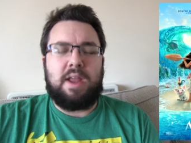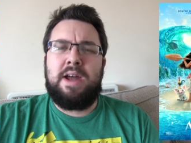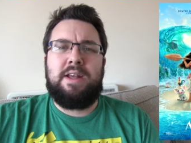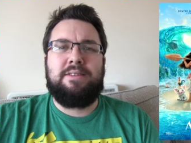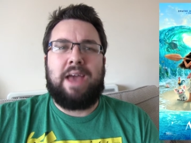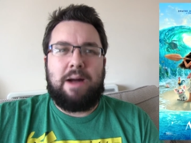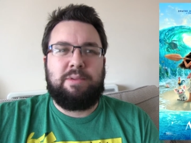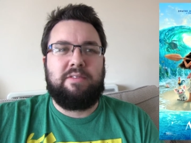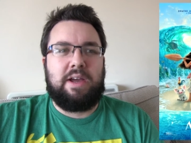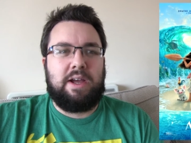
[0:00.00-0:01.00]
and it is
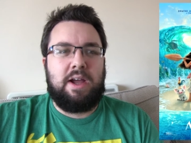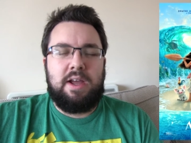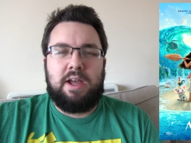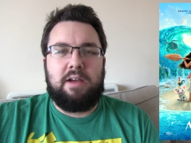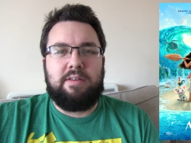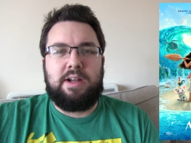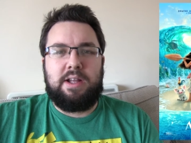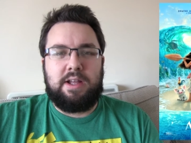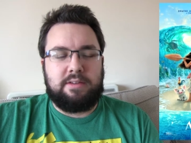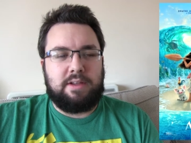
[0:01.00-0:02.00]
captivating it
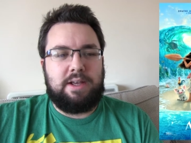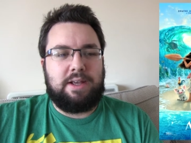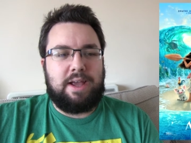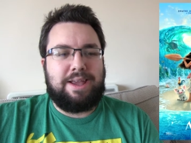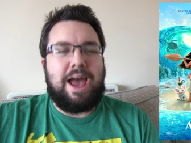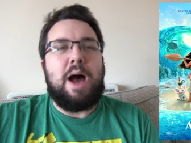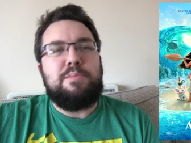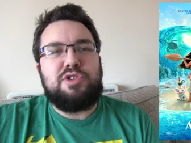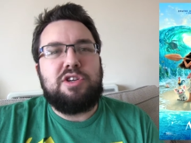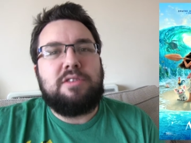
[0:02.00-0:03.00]
really is it
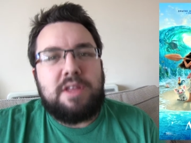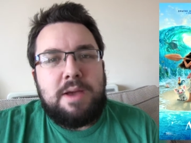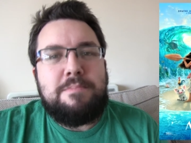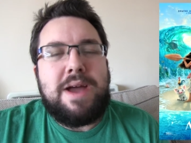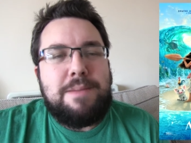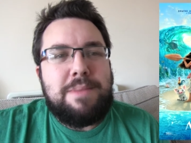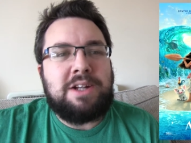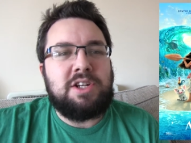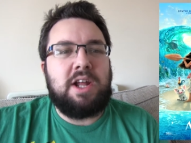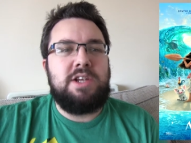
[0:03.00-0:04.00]
captures the
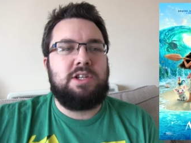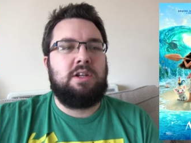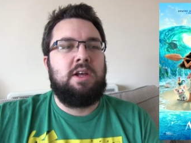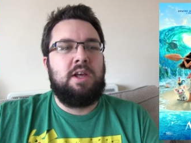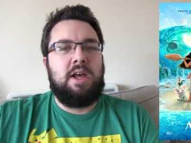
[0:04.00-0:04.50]
imagination